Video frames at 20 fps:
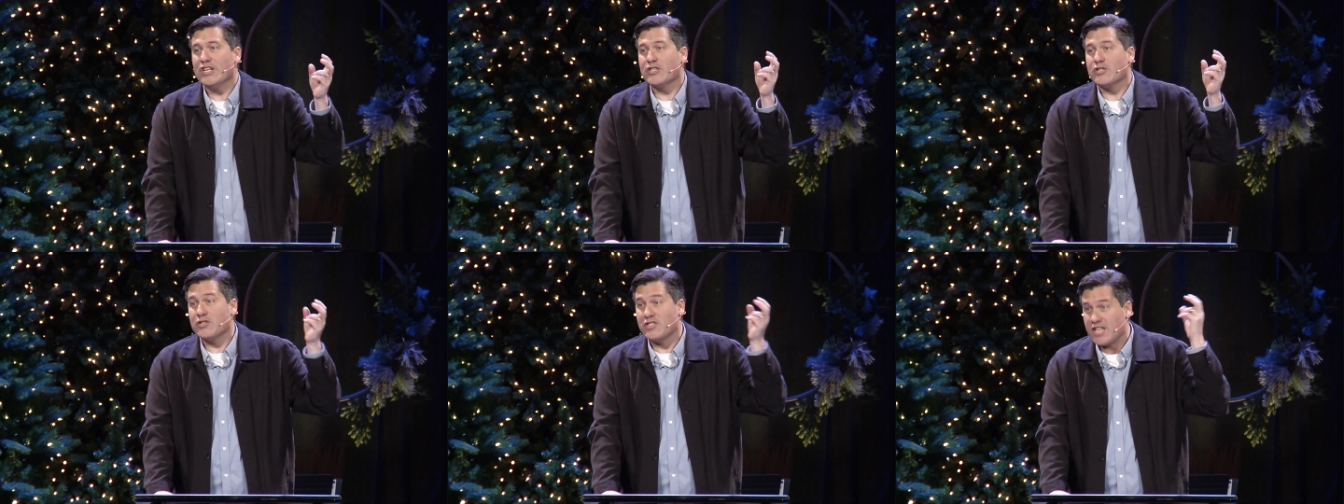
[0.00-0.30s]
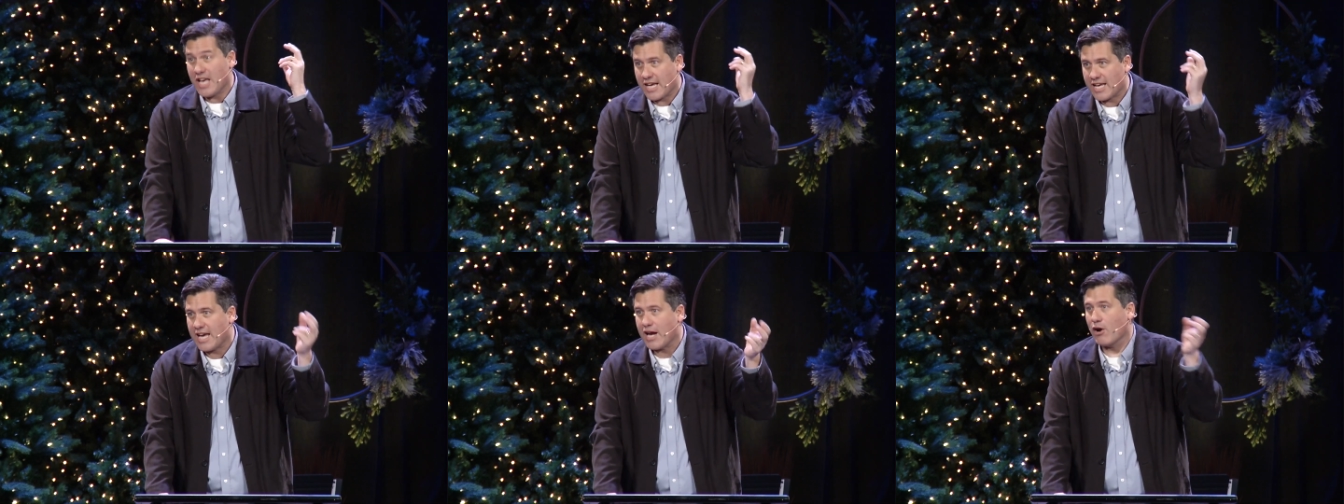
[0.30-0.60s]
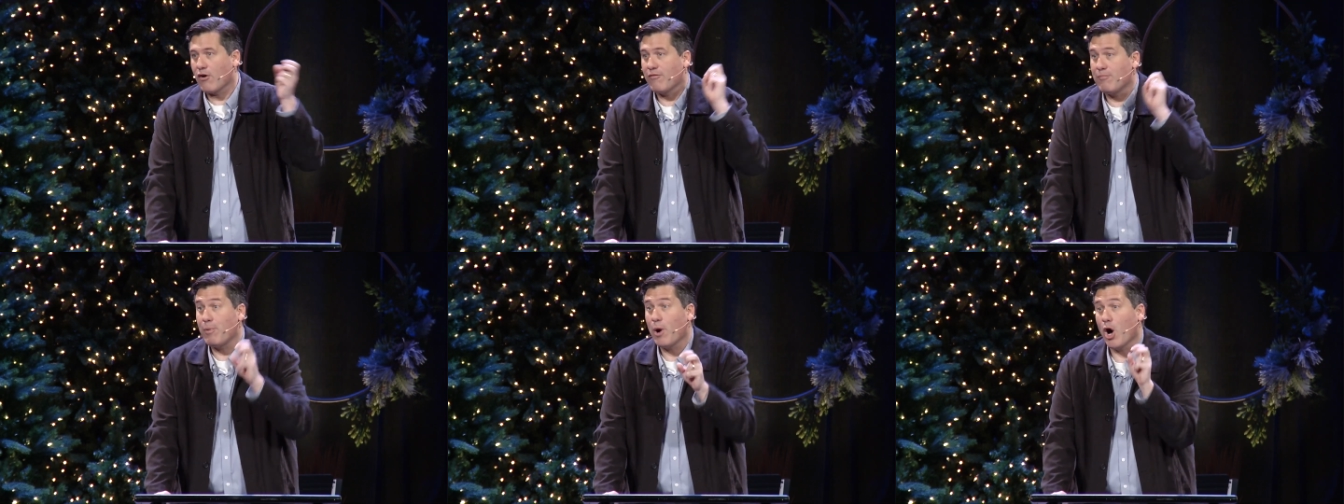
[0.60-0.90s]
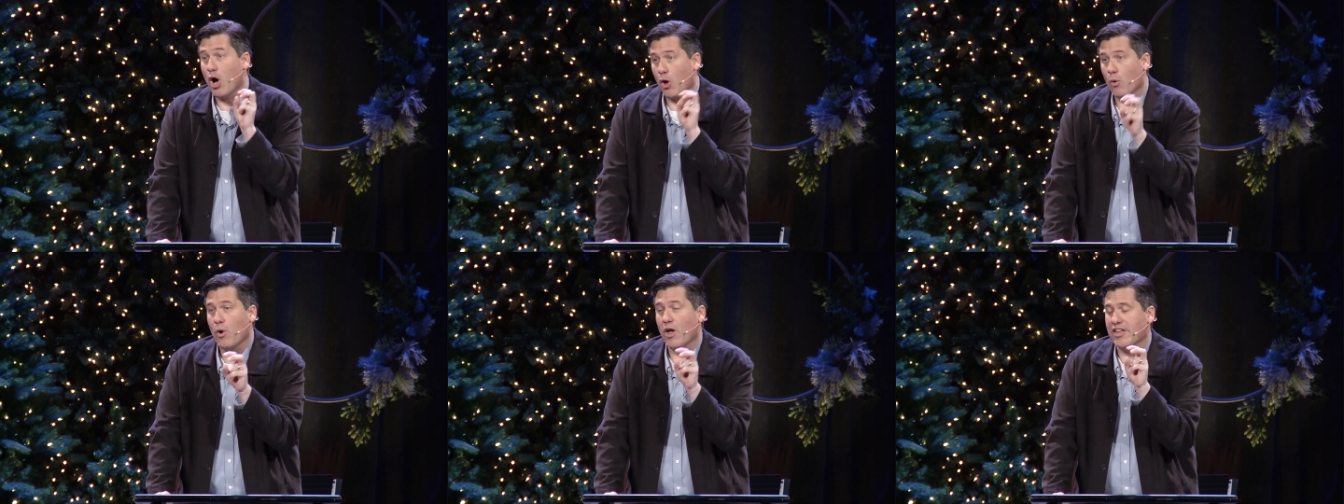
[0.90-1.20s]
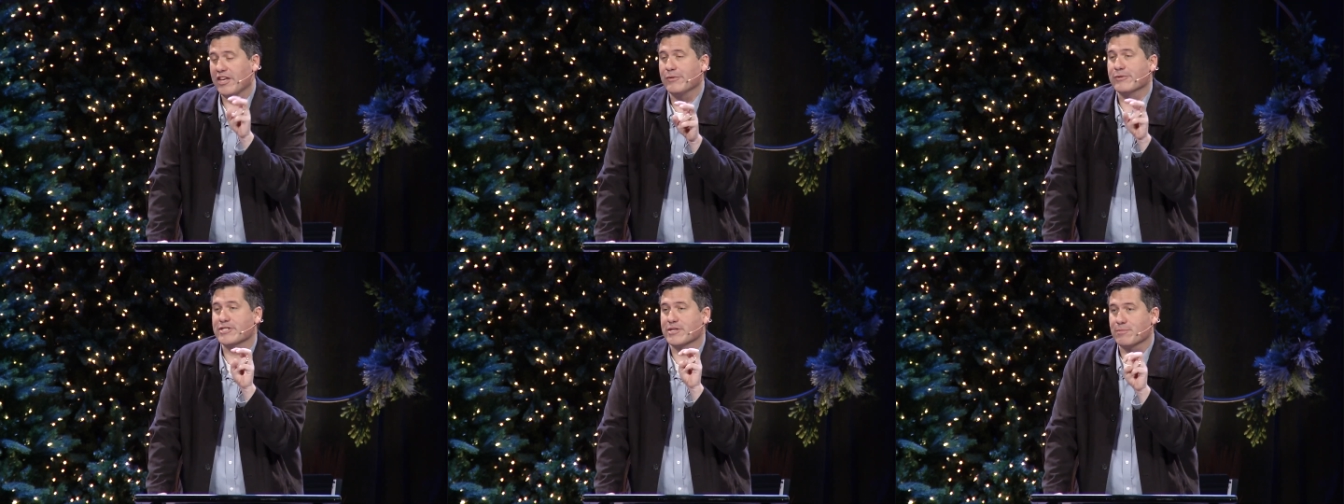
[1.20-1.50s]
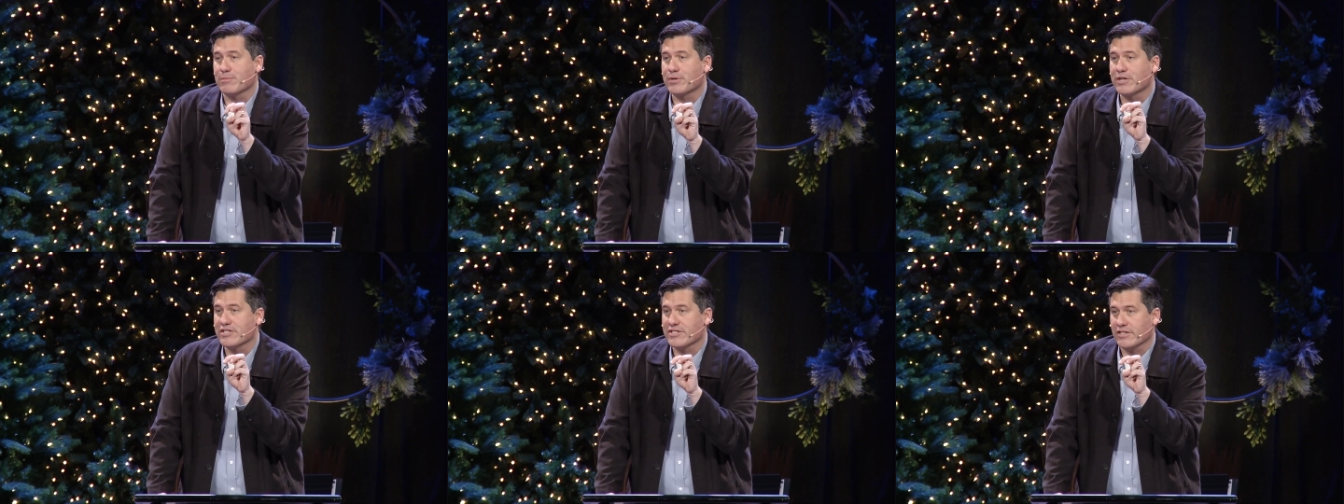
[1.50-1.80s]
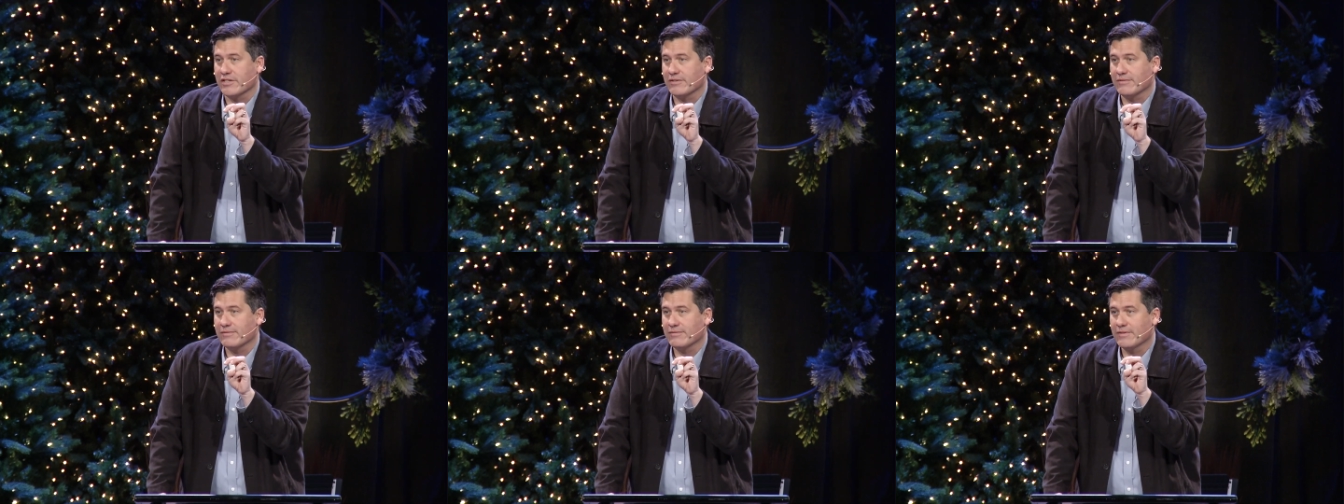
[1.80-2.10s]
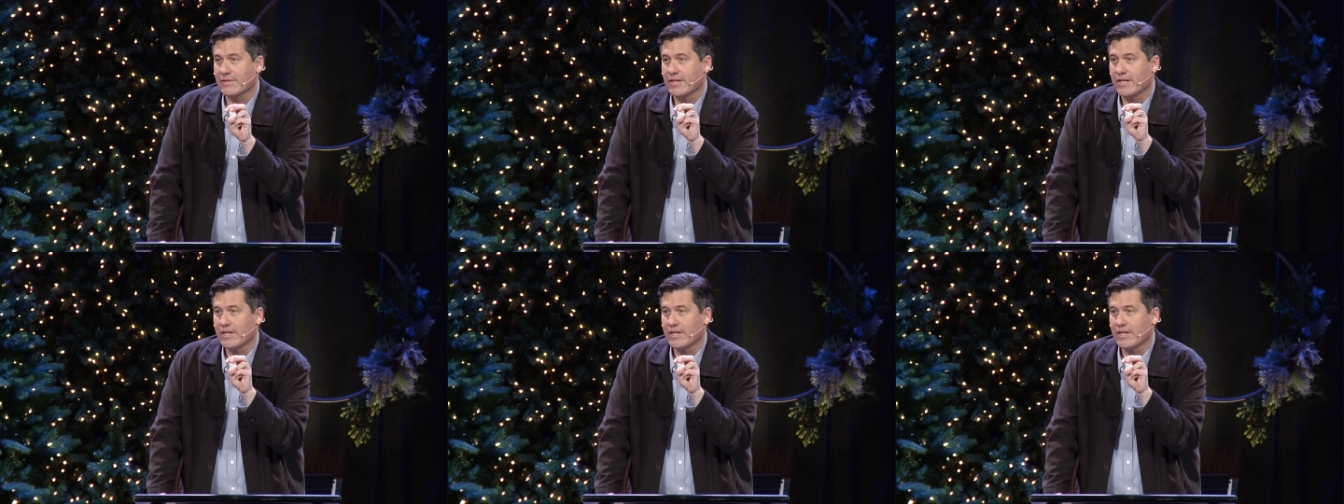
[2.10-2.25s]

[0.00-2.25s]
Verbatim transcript: to take care of Paul while he was in prison.